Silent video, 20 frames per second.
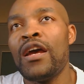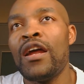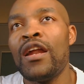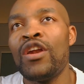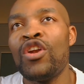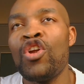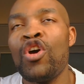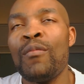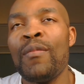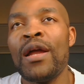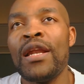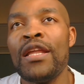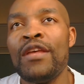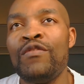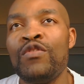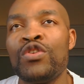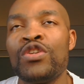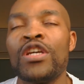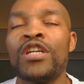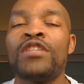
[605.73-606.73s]
normally if
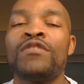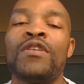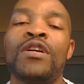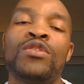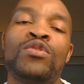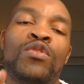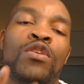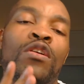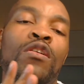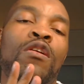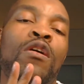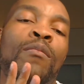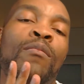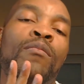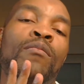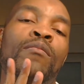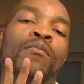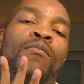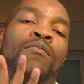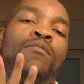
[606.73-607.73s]
you transfer to a club,
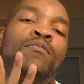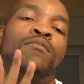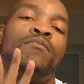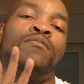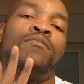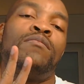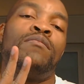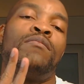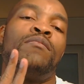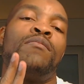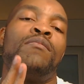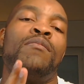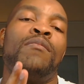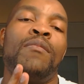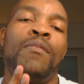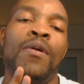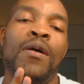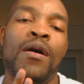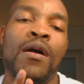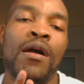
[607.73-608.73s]

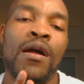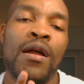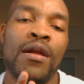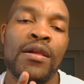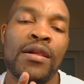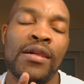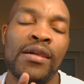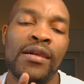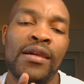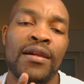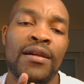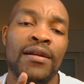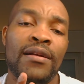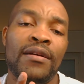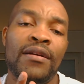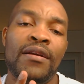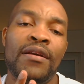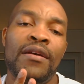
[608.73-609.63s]
and